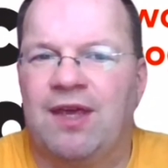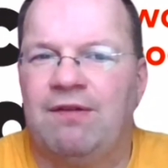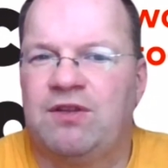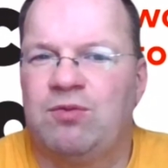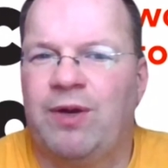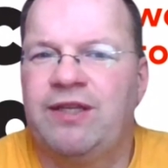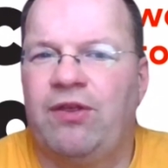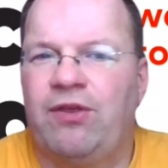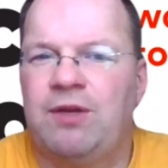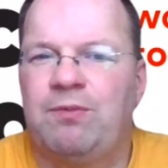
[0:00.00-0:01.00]
If
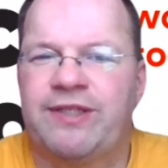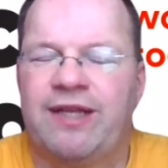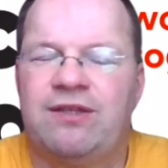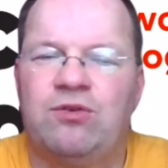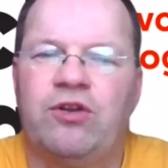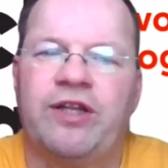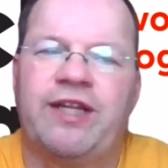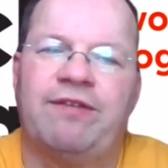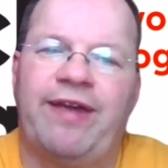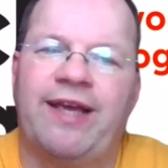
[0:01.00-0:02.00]
20 or 30% do
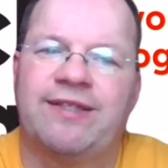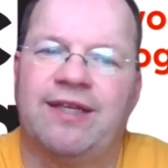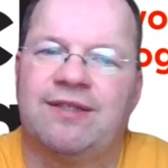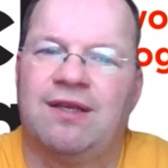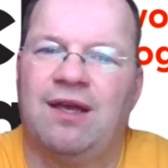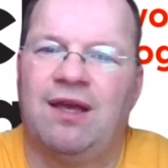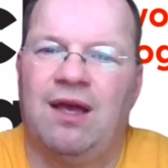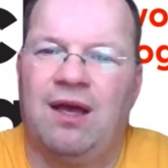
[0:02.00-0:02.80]
not have access,